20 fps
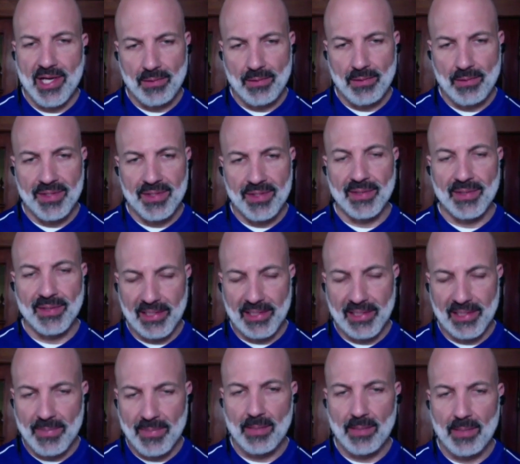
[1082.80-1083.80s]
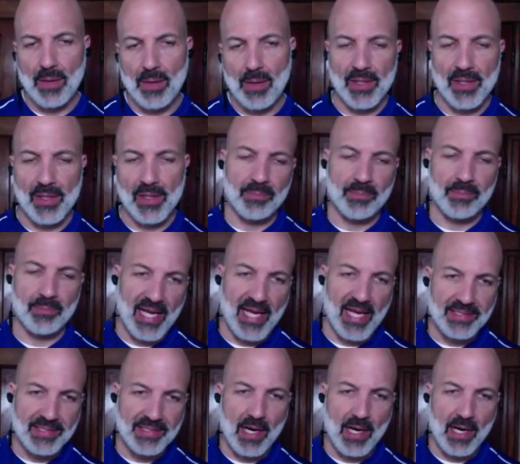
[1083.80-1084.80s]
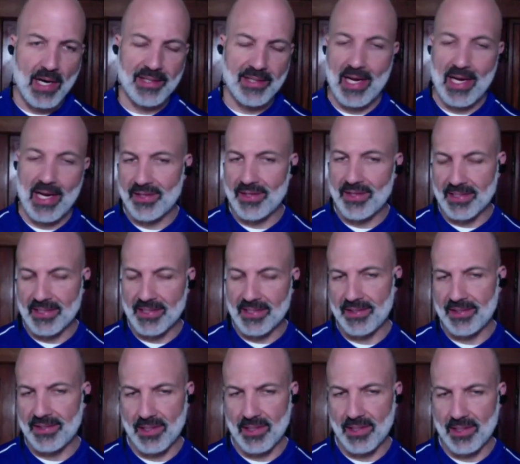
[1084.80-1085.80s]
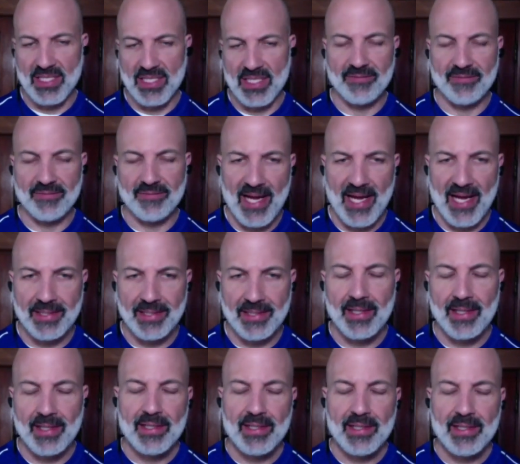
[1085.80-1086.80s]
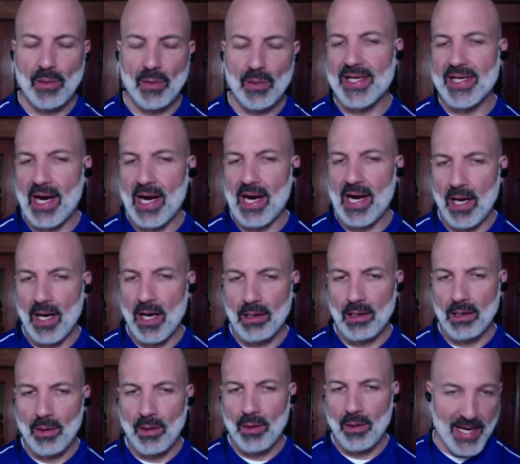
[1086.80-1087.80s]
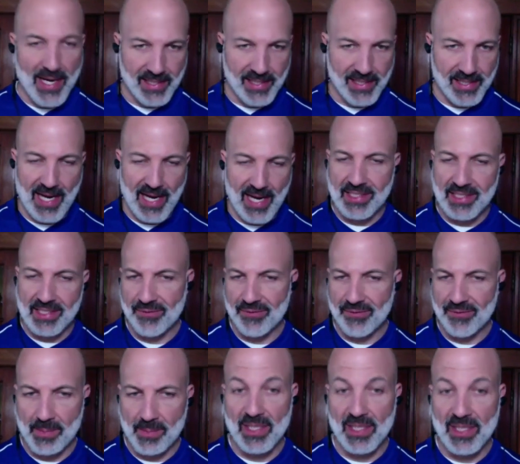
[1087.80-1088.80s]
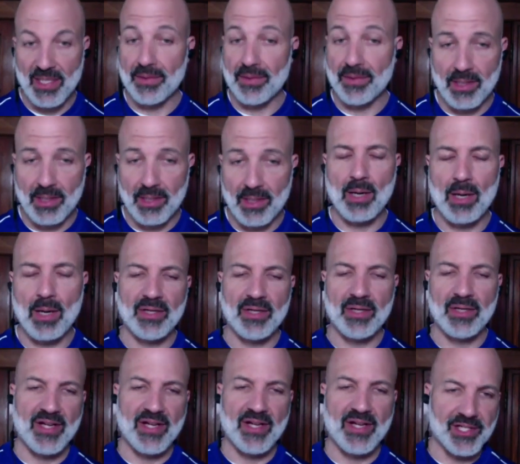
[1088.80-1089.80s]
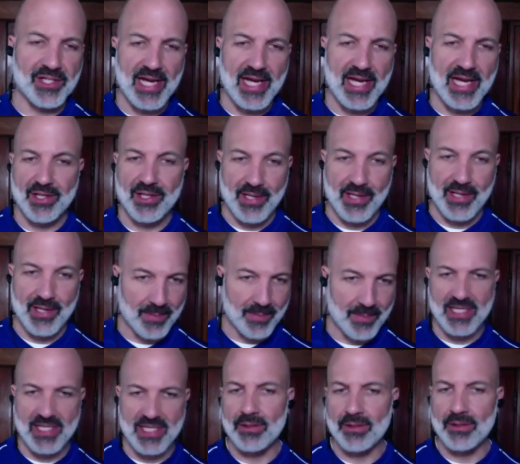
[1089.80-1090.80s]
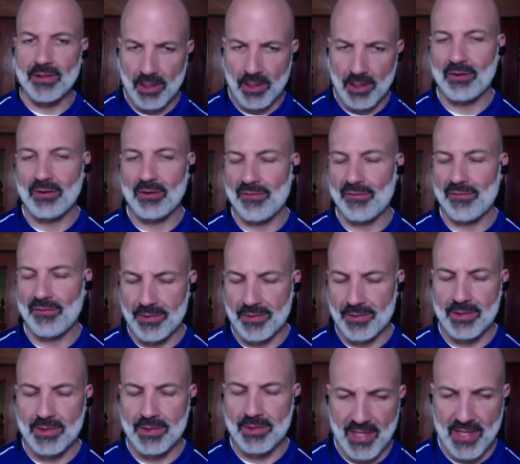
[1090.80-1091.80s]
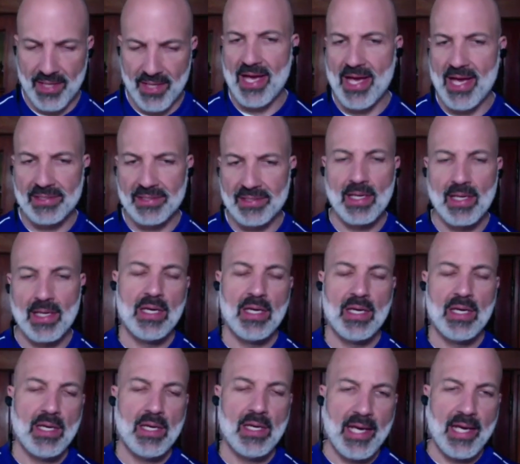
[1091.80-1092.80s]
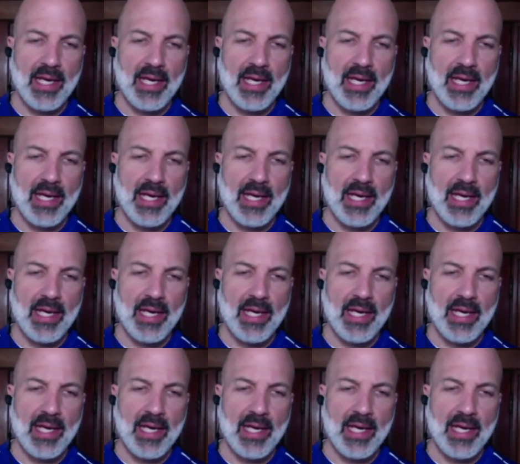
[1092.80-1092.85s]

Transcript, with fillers: And I shared with you a little bit about what our plans are and how they continue to be defined. Uh, we are awaiting guidance from the Minnesota Department of Education, MDE, you hear me refer to them as.